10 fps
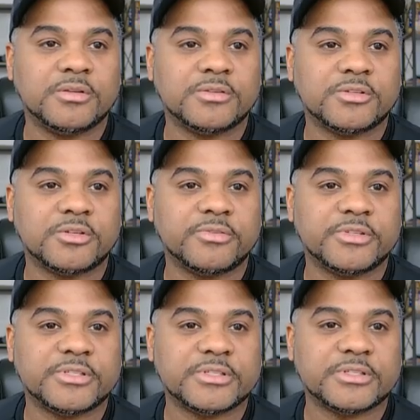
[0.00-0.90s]
The
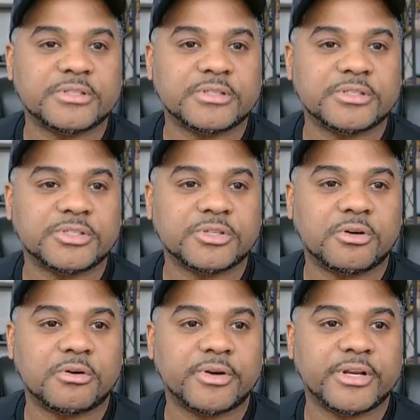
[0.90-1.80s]
service should
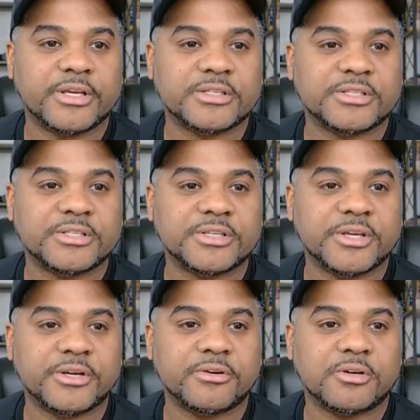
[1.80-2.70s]
already exist
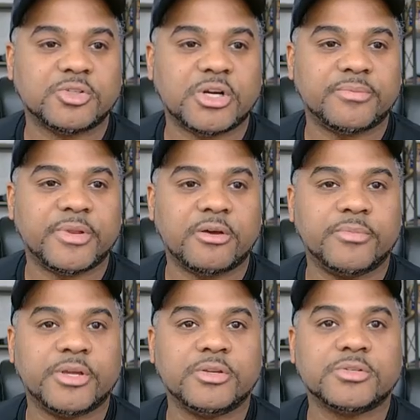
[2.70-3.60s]
here in our drop-down
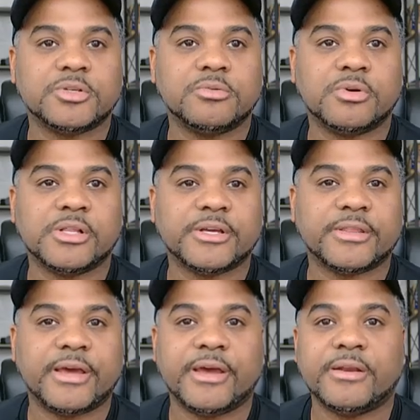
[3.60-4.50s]
menu, so we'll click
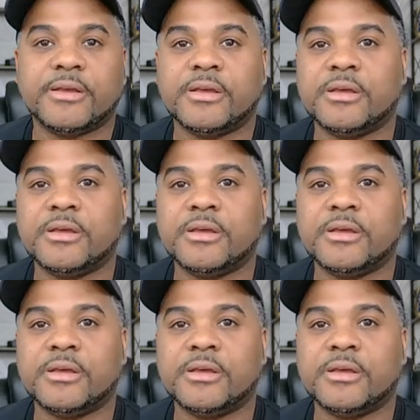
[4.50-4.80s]
that.